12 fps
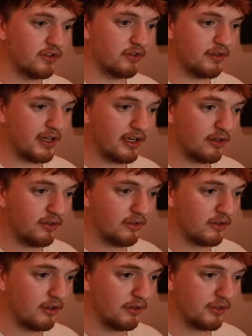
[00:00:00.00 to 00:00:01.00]
So now,
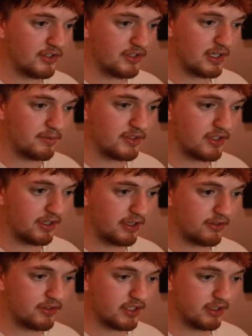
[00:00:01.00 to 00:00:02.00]
all the stems
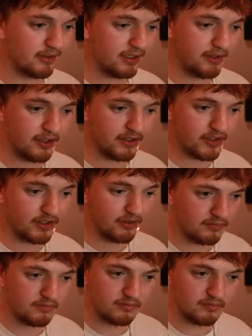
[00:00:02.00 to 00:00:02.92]
together sound like this.